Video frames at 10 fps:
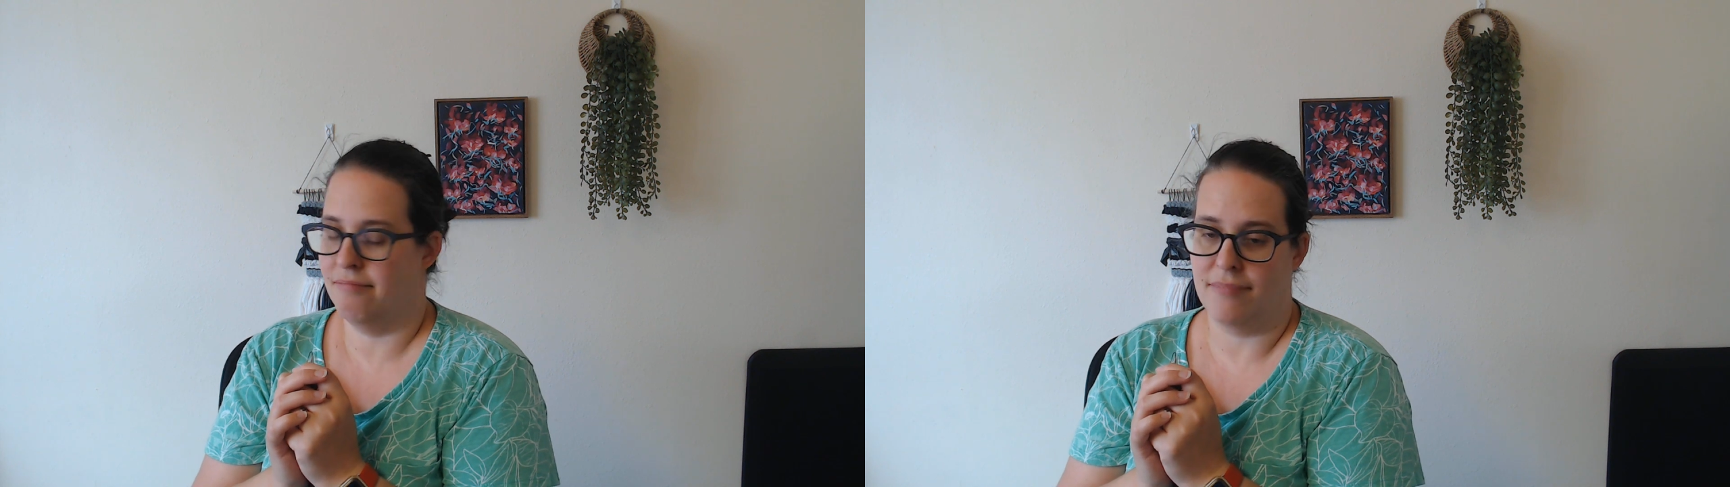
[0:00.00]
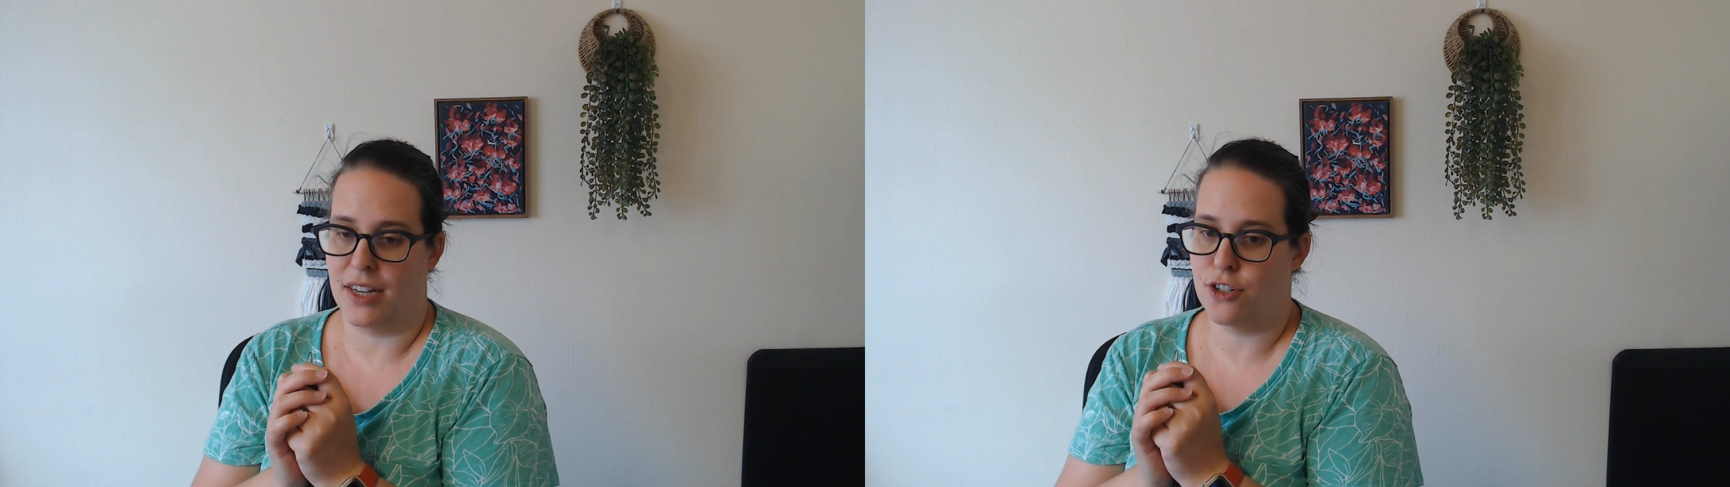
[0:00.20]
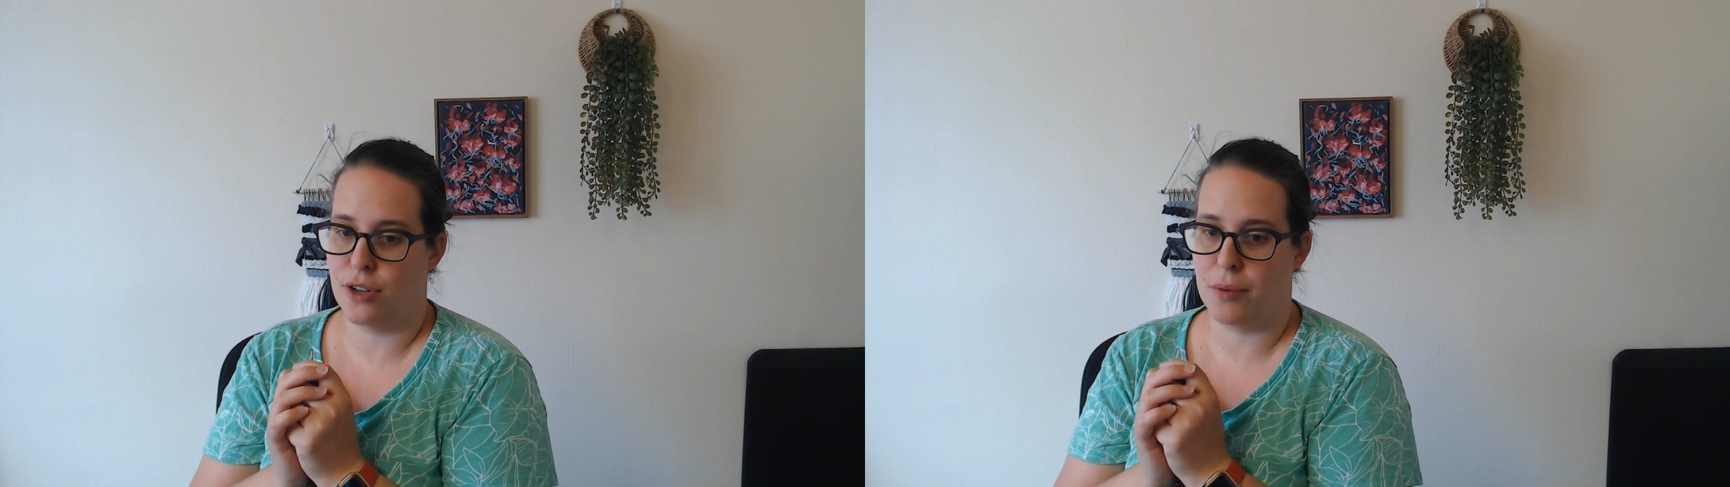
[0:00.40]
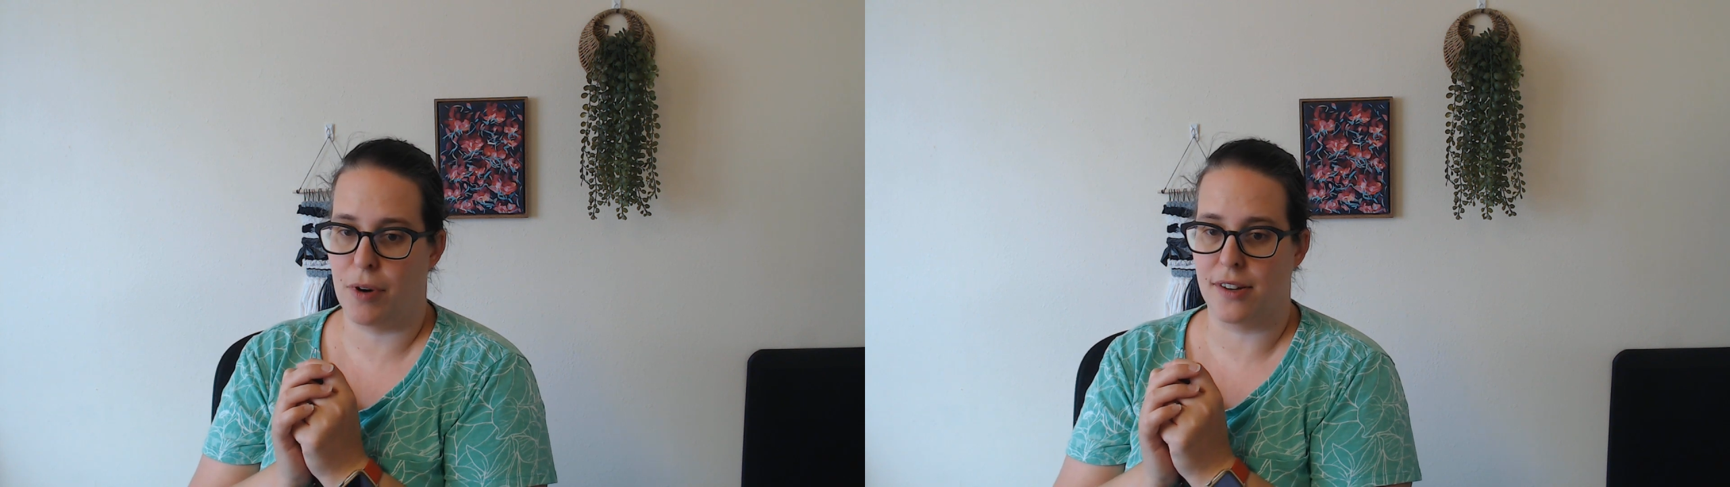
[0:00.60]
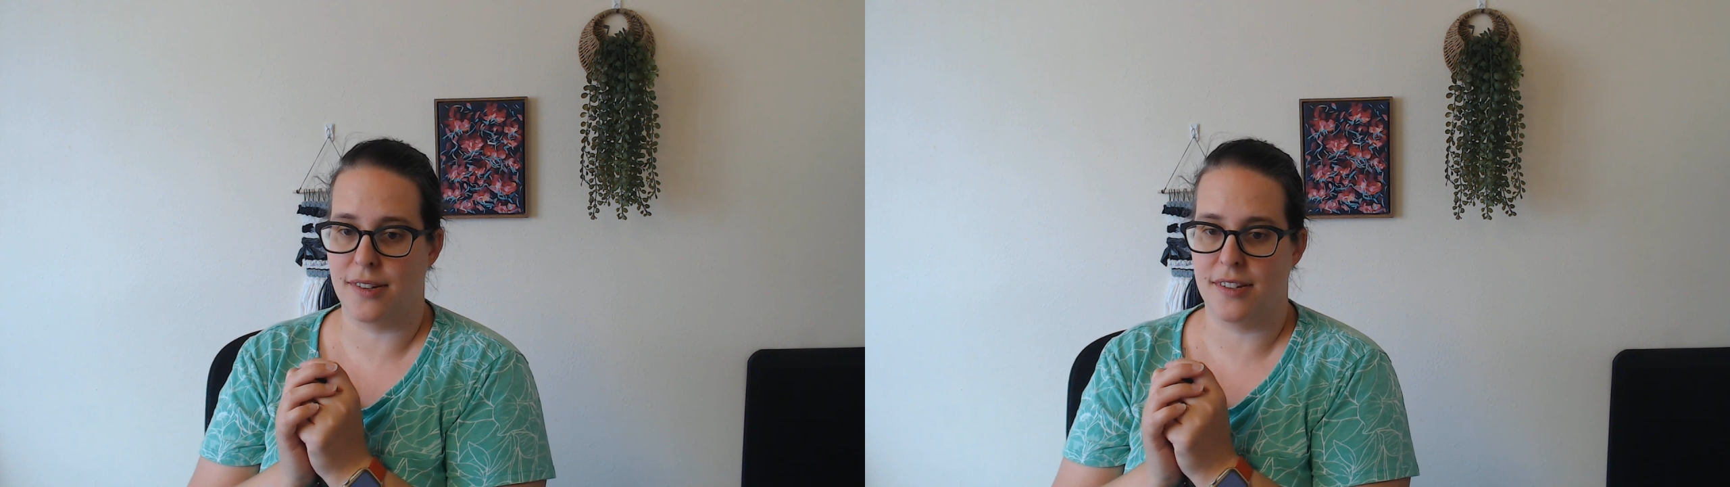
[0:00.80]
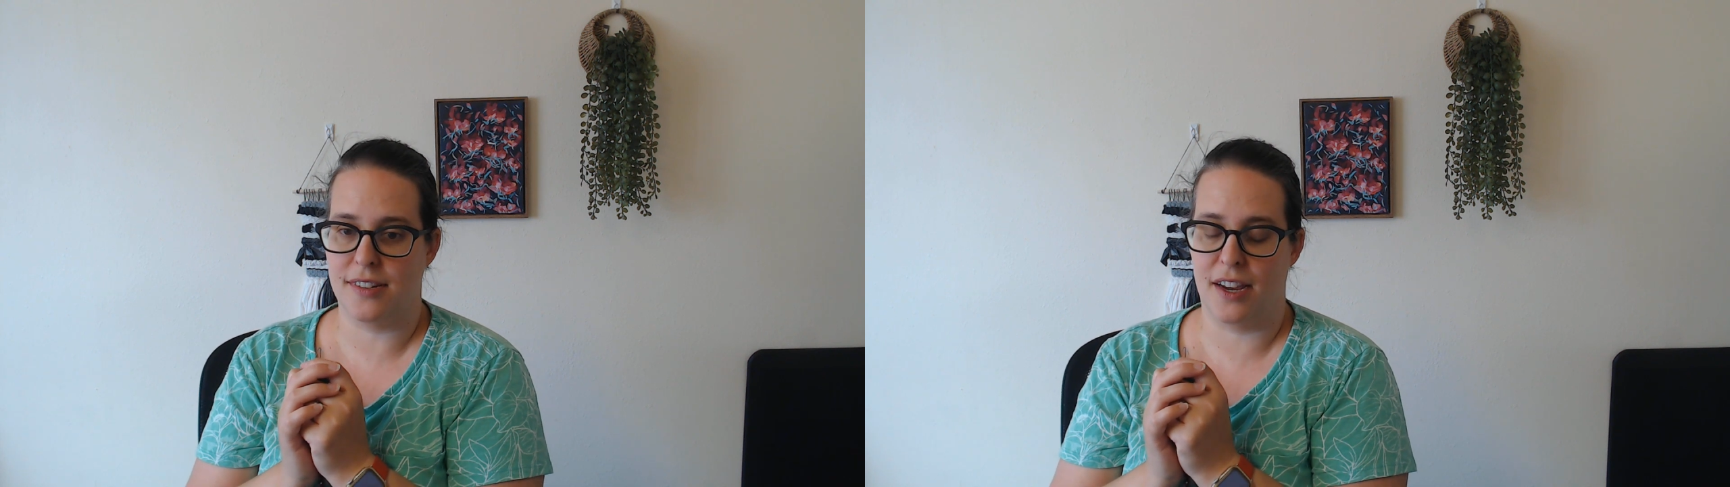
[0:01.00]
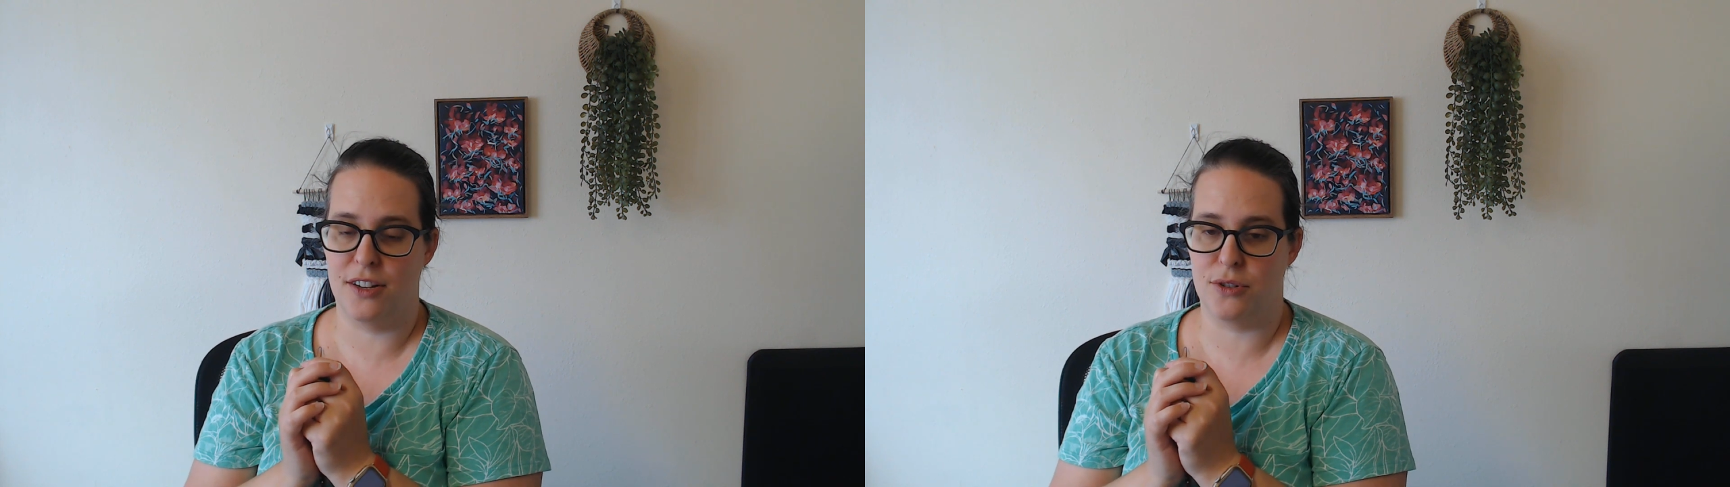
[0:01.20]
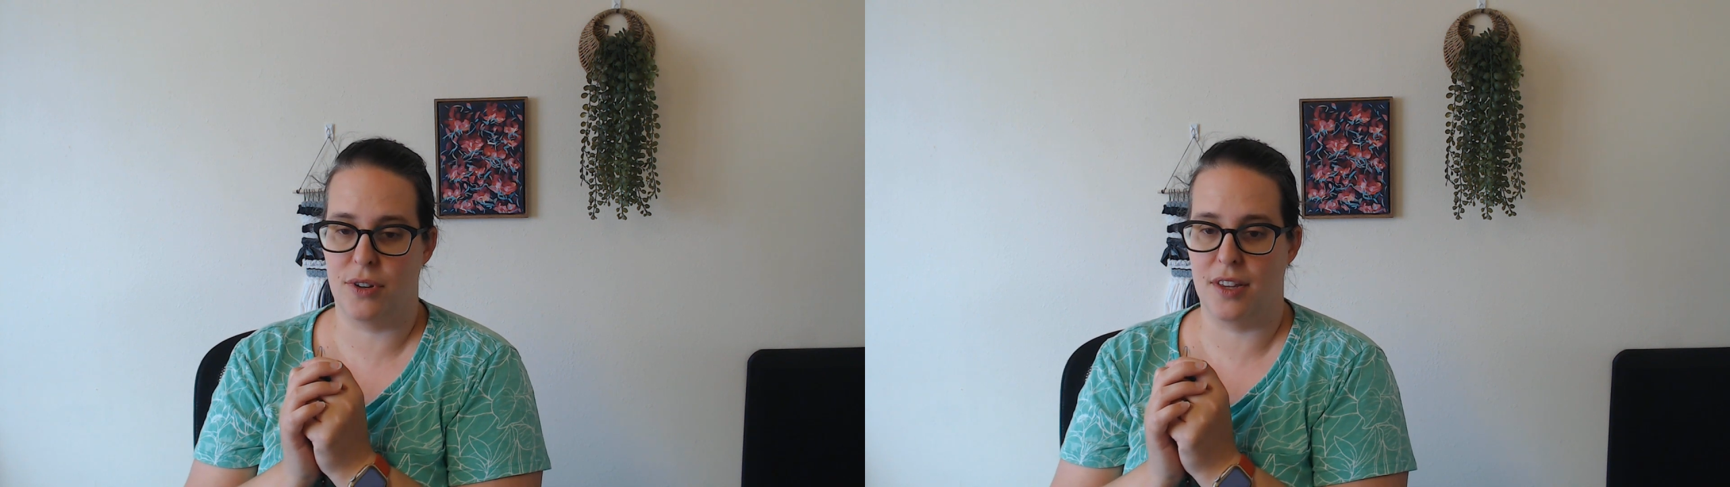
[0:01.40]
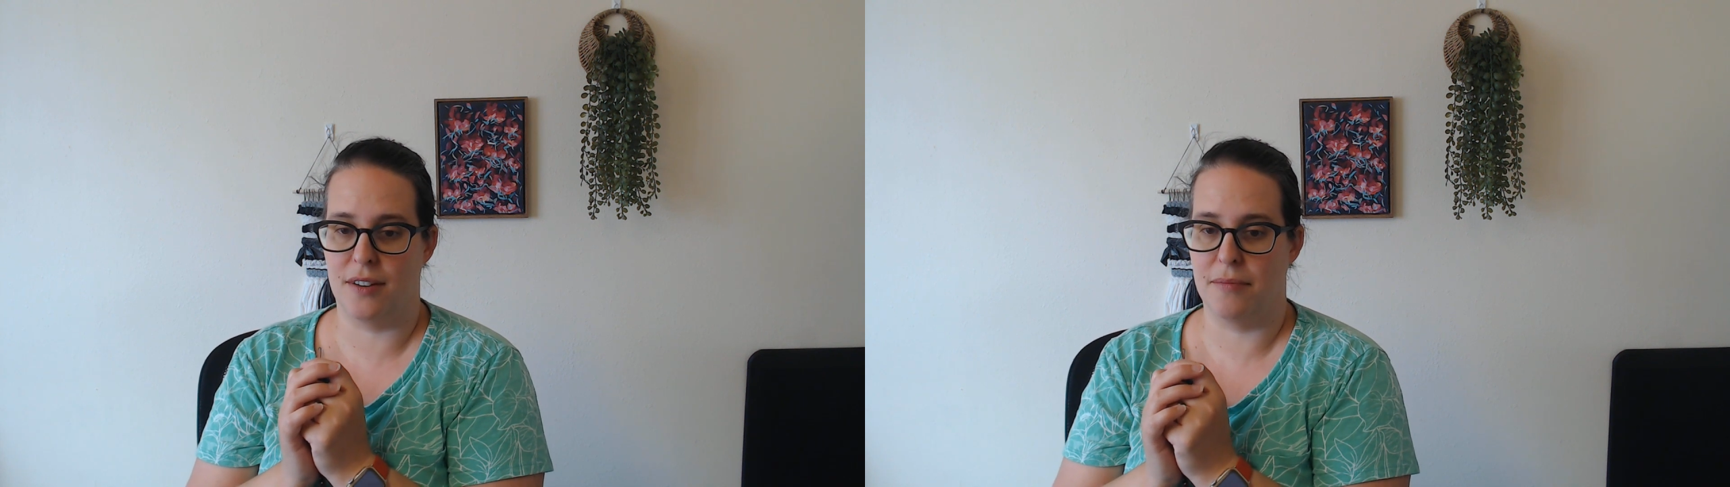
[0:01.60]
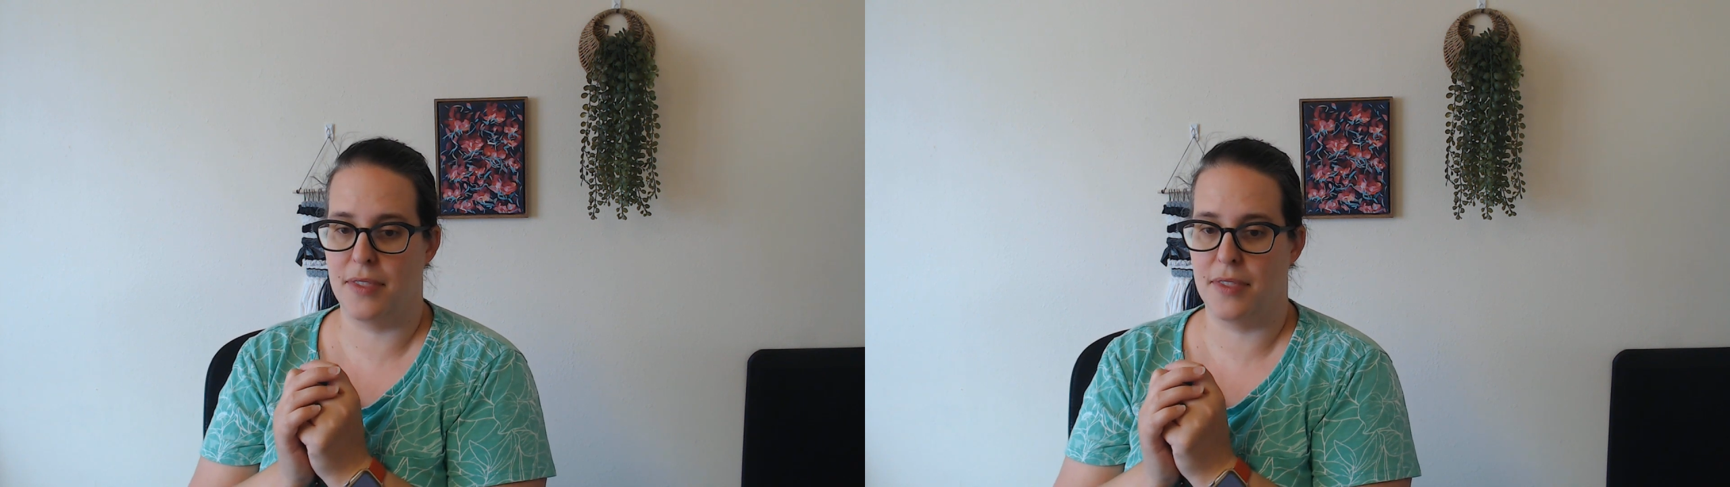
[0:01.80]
enjoy the process. I enjoy the